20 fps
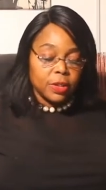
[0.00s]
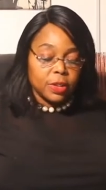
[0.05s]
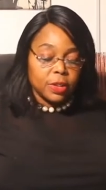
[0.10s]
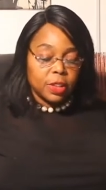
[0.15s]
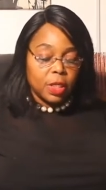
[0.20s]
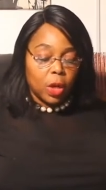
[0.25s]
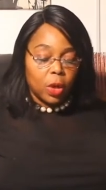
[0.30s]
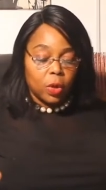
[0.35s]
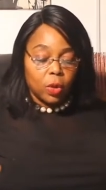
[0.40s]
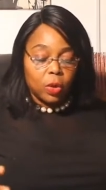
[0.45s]

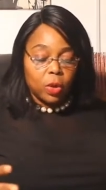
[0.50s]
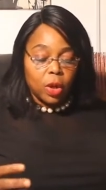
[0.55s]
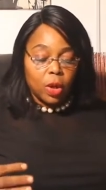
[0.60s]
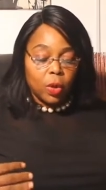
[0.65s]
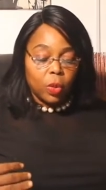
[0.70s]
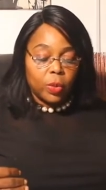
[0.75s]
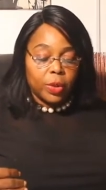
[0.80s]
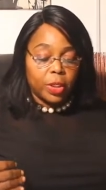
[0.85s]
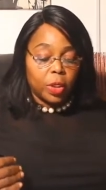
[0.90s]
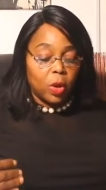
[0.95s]
So
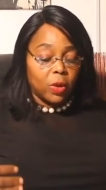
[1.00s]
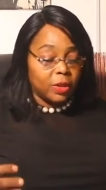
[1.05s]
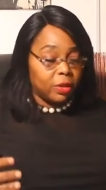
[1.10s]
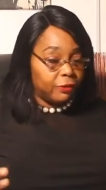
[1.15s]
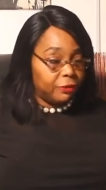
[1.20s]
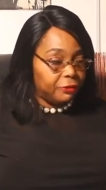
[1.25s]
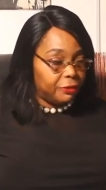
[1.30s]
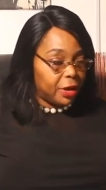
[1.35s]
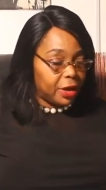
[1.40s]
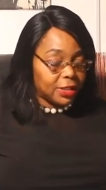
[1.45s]
we know
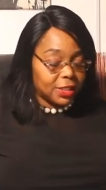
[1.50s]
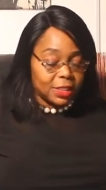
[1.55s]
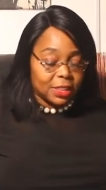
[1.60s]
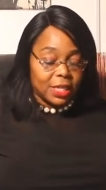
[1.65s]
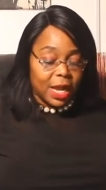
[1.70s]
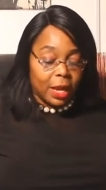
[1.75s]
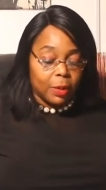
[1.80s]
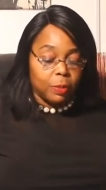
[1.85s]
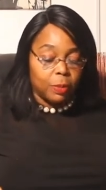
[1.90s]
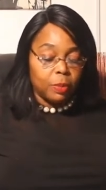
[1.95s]
the first
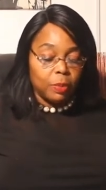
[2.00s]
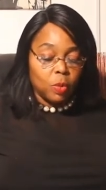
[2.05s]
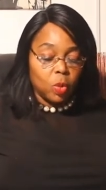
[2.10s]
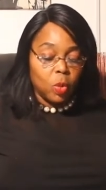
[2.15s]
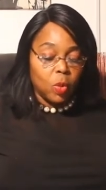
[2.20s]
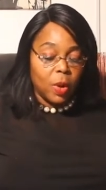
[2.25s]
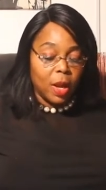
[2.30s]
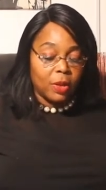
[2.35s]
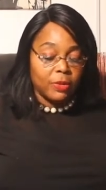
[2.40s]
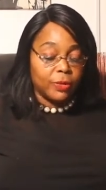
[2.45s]
time
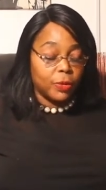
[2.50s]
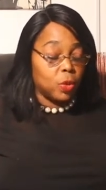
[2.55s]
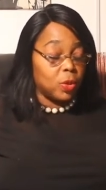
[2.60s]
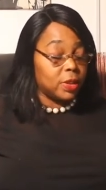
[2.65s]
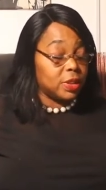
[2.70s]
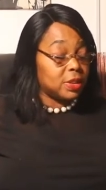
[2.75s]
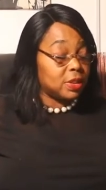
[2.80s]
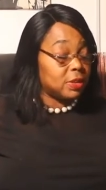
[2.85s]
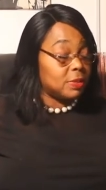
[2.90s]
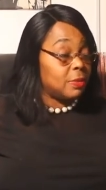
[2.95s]
wealth
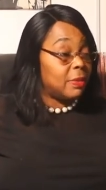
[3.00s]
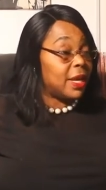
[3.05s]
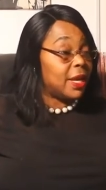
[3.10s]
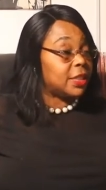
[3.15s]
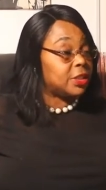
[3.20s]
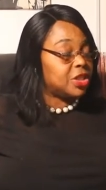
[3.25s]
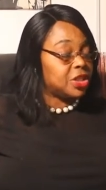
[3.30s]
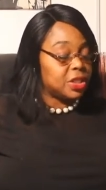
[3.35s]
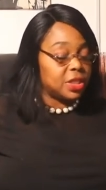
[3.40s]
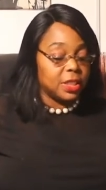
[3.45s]
was
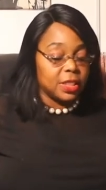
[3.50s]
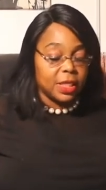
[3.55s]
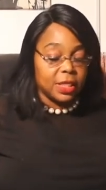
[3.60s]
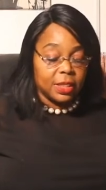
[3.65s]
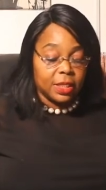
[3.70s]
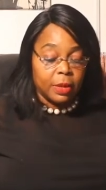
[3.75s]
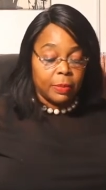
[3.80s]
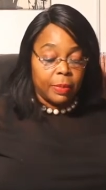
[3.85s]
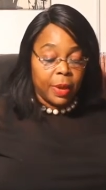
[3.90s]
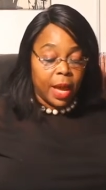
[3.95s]
mentioned
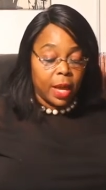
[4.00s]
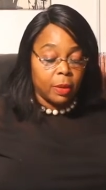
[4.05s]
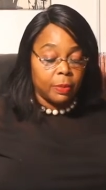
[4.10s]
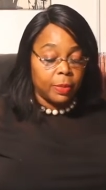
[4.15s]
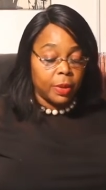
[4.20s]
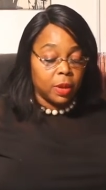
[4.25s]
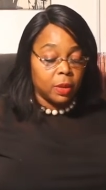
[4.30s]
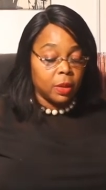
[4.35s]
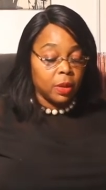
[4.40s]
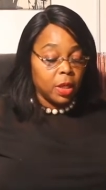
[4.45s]
in the
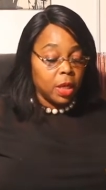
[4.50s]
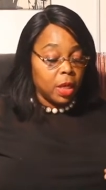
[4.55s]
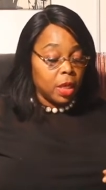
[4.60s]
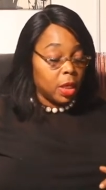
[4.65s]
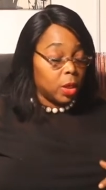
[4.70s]
Bible,